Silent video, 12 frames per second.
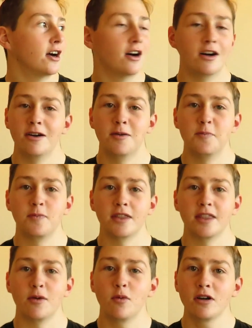um,
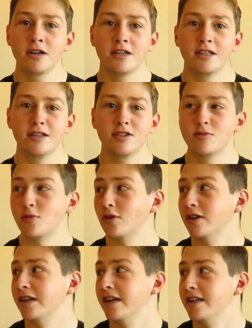they walked in this
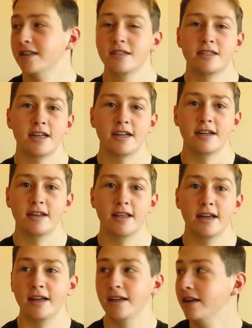morning and said
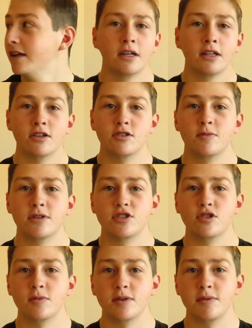that there's been
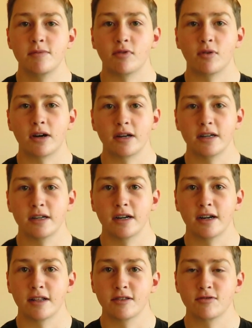so many people walking in
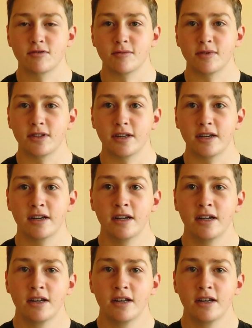and out of this room all day.